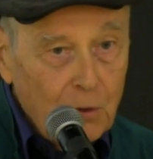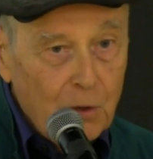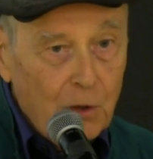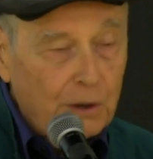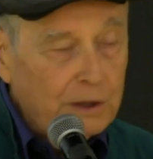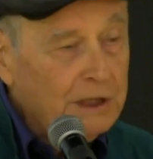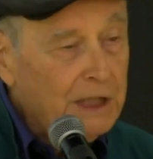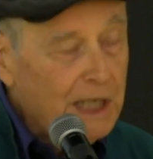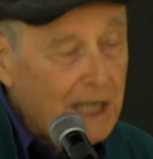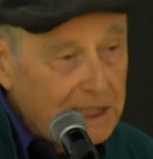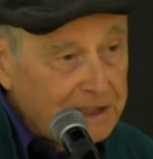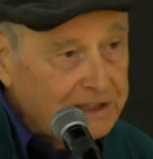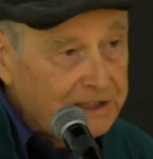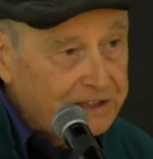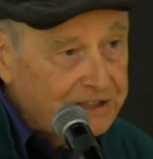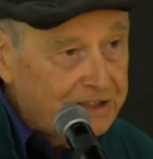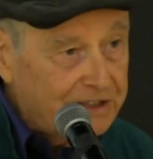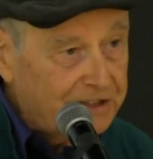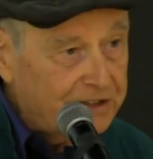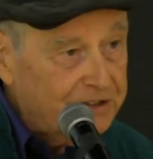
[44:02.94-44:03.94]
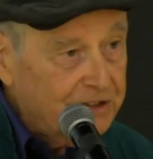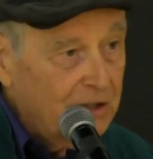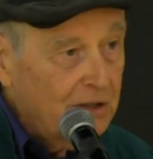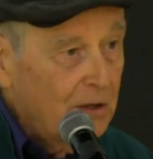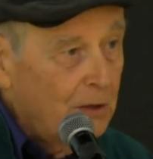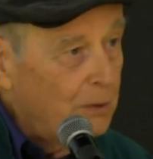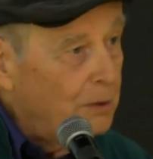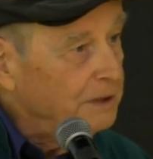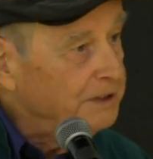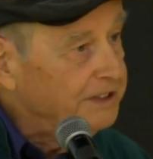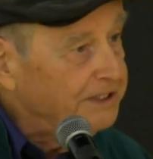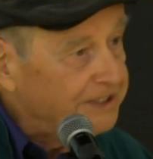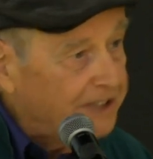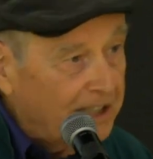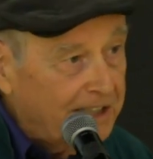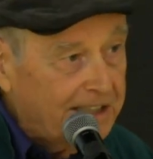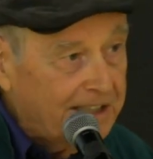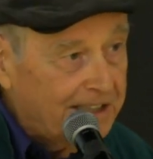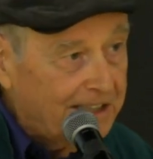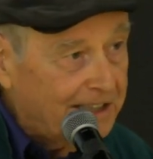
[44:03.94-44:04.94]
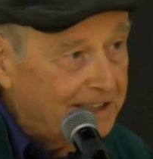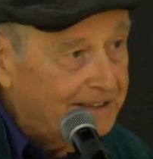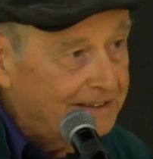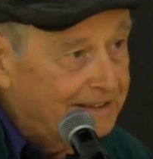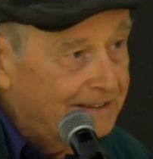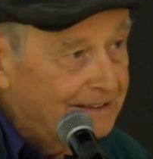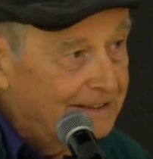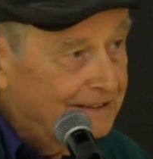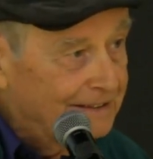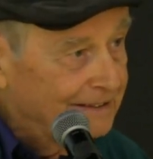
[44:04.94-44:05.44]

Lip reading: or consciousness or psyche.